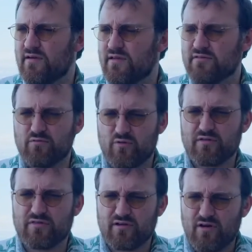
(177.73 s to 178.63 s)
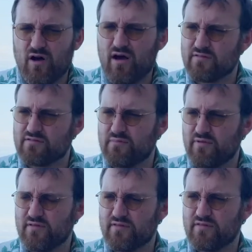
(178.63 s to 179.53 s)
Is it worth the cost to
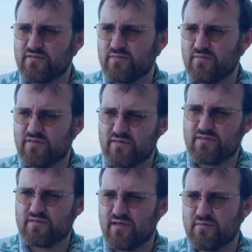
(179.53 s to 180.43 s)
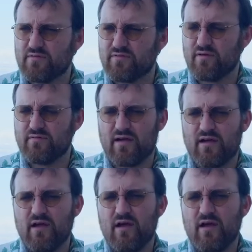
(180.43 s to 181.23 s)
build a system with this type of store value?